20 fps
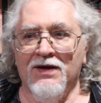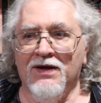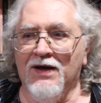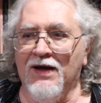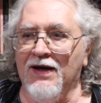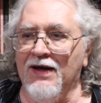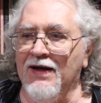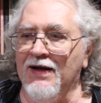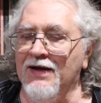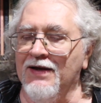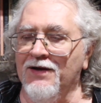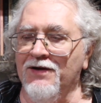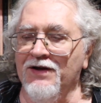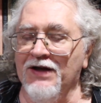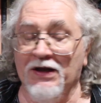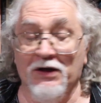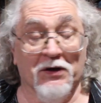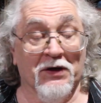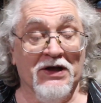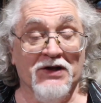uh,
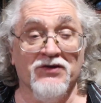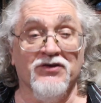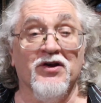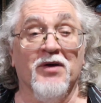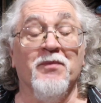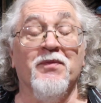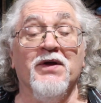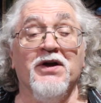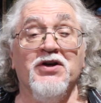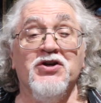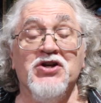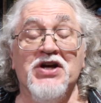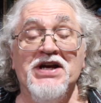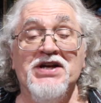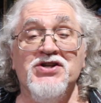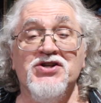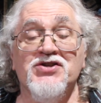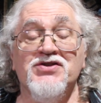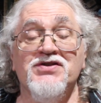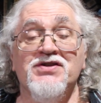unless something
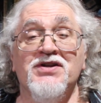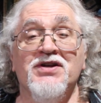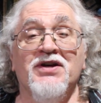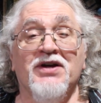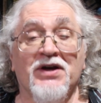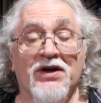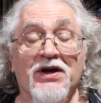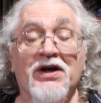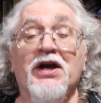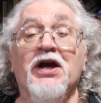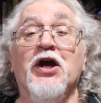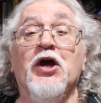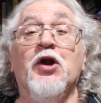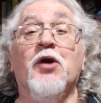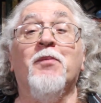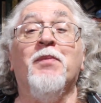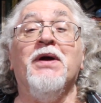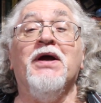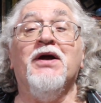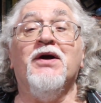changes, it
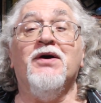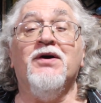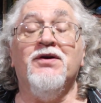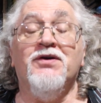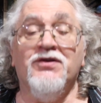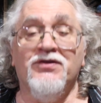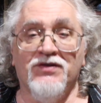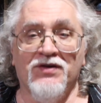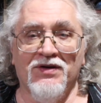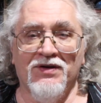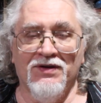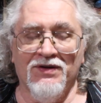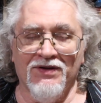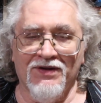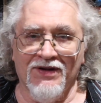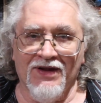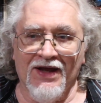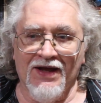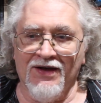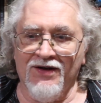appears
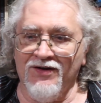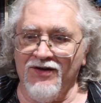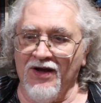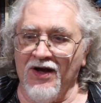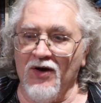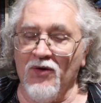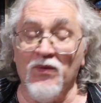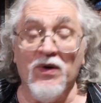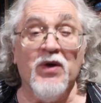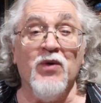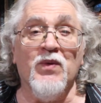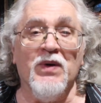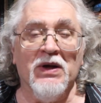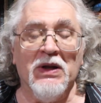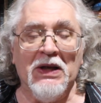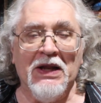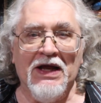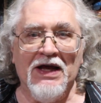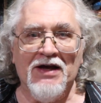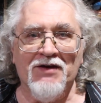that uh, we
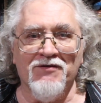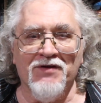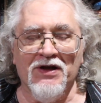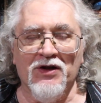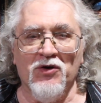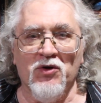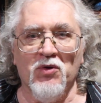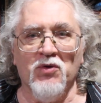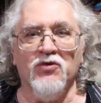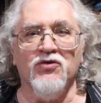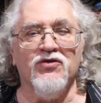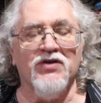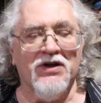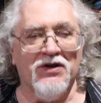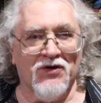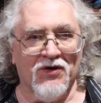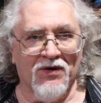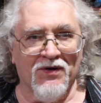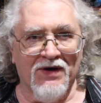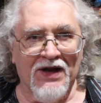will have a new
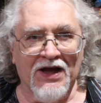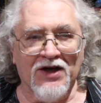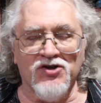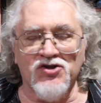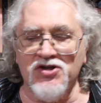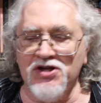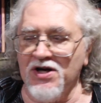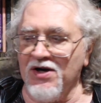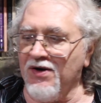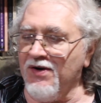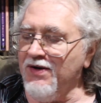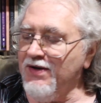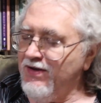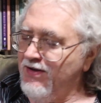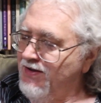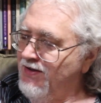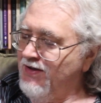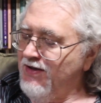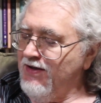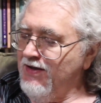center next year,
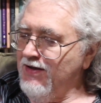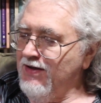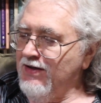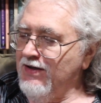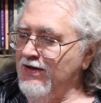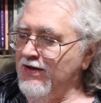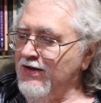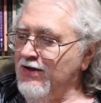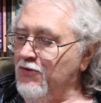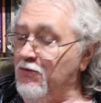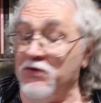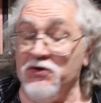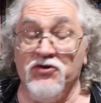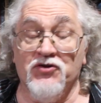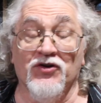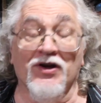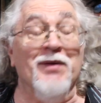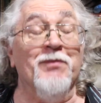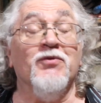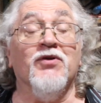which
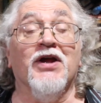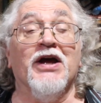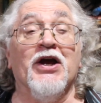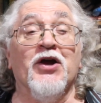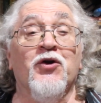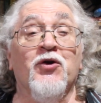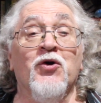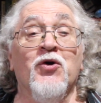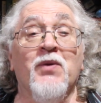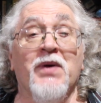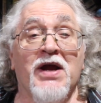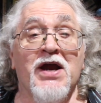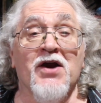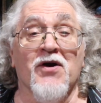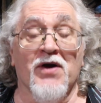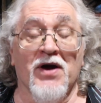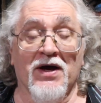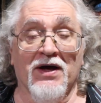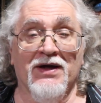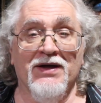seems like a new
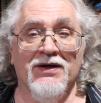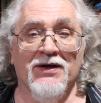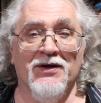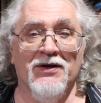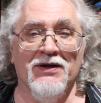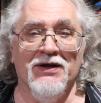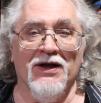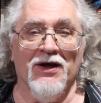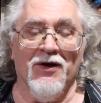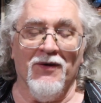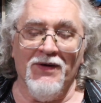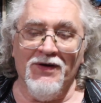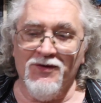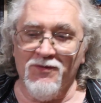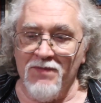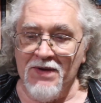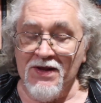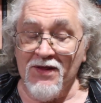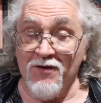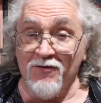era. You know,
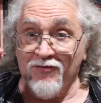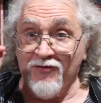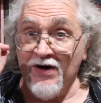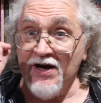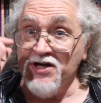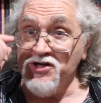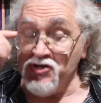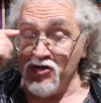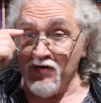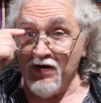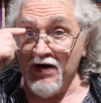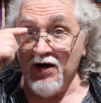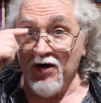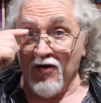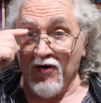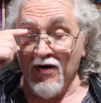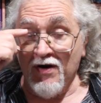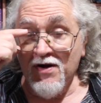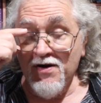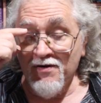it's been the Frazier
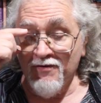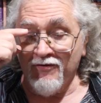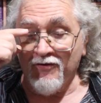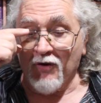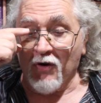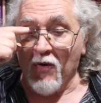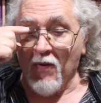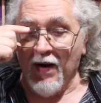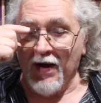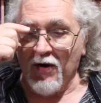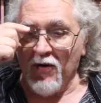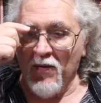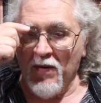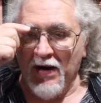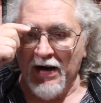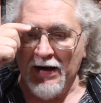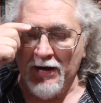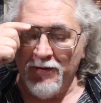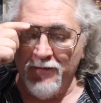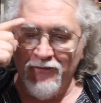era for quite a
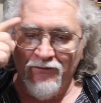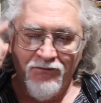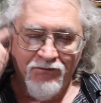while.